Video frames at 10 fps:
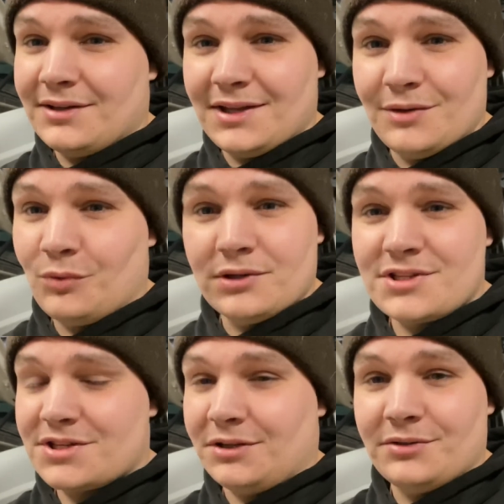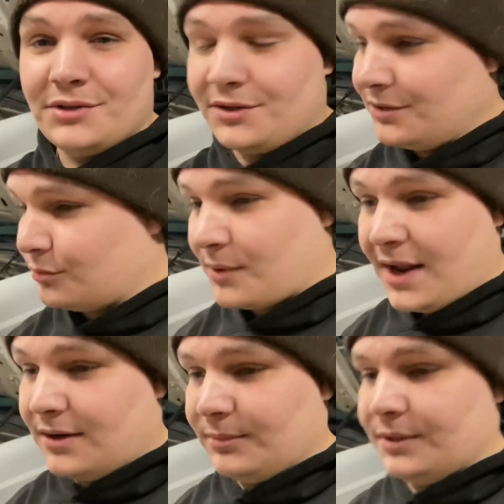in one cylinder
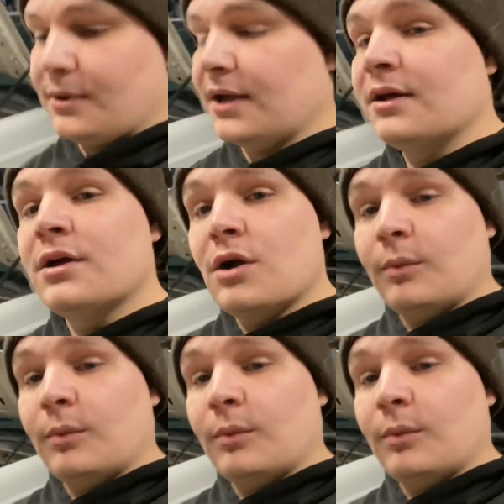randomly, right?